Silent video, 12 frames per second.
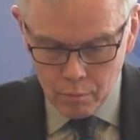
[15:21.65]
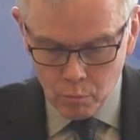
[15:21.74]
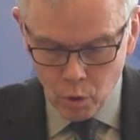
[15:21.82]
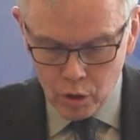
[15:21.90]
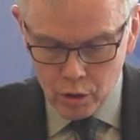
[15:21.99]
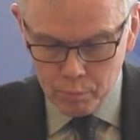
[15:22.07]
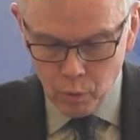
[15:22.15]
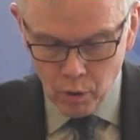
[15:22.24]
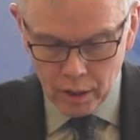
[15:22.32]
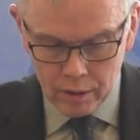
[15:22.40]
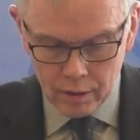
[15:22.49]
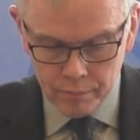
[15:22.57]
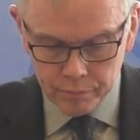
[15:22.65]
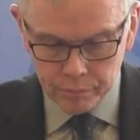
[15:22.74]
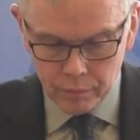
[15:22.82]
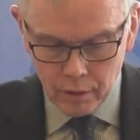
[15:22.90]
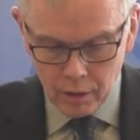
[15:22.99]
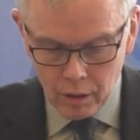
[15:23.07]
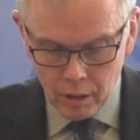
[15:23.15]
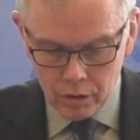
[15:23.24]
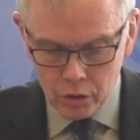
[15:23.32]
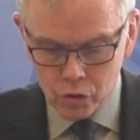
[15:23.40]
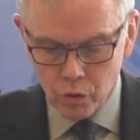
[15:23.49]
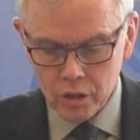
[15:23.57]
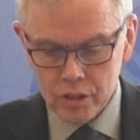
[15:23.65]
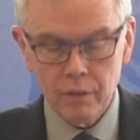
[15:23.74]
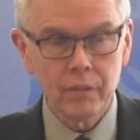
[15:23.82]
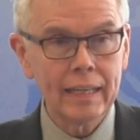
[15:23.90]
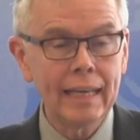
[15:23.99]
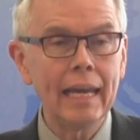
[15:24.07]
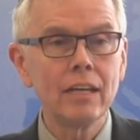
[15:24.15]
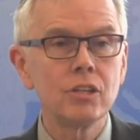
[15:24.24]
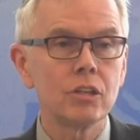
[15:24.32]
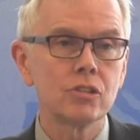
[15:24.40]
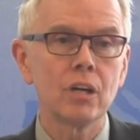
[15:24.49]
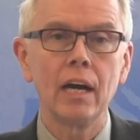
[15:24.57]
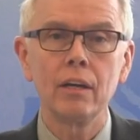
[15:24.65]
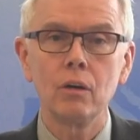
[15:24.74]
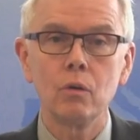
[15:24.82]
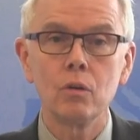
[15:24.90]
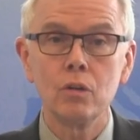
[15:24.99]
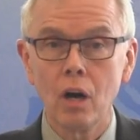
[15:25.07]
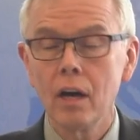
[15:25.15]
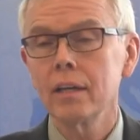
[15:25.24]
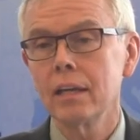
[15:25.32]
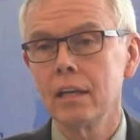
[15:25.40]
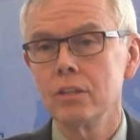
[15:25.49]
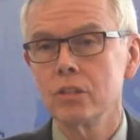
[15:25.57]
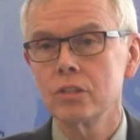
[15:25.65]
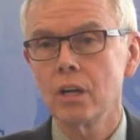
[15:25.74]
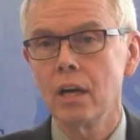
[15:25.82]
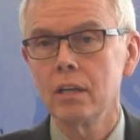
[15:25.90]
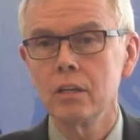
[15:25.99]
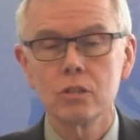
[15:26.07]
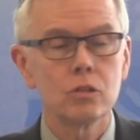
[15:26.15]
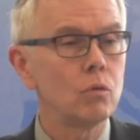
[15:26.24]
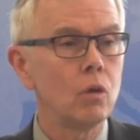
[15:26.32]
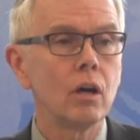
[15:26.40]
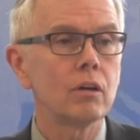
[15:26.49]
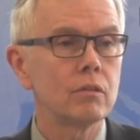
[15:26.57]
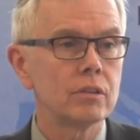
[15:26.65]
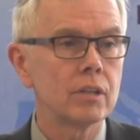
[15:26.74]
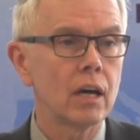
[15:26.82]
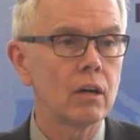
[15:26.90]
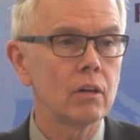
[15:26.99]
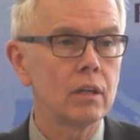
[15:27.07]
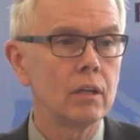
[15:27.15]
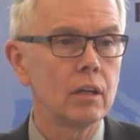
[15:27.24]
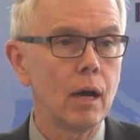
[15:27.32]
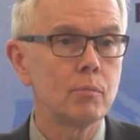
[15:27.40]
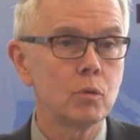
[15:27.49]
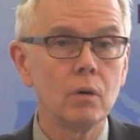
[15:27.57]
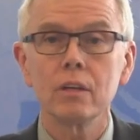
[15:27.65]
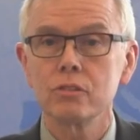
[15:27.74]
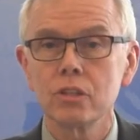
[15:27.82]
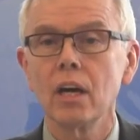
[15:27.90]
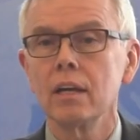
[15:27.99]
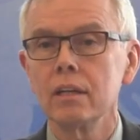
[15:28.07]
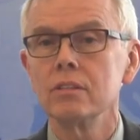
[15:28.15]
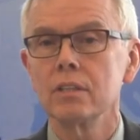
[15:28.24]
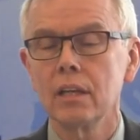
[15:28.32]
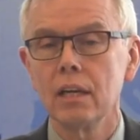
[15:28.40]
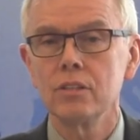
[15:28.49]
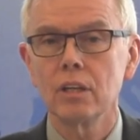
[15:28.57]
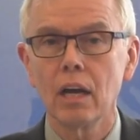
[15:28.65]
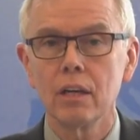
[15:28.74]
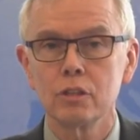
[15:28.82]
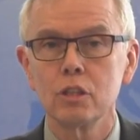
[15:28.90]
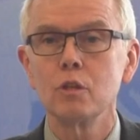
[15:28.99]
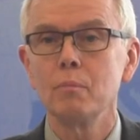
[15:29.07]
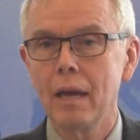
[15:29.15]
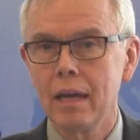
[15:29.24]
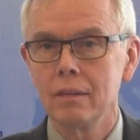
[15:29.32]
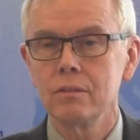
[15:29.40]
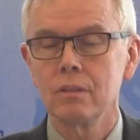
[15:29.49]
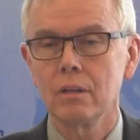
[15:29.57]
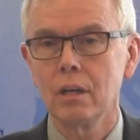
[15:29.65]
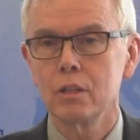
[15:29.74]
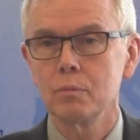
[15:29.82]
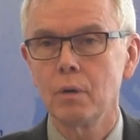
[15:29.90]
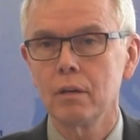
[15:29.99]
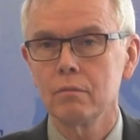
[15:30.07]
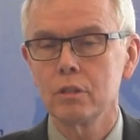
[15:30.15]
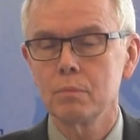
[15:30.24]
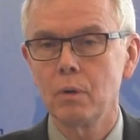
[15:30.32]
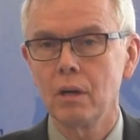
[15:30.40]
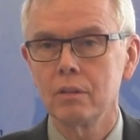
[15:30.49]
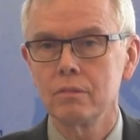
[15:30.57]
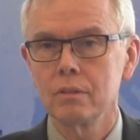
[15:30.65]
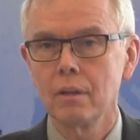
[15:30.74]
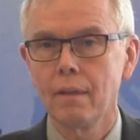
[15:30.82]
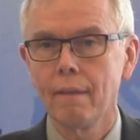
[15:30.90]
More to the point, the choice of engaging China or not engaging China is no longer entirely up to us. China is engaging us. It demands a smart response.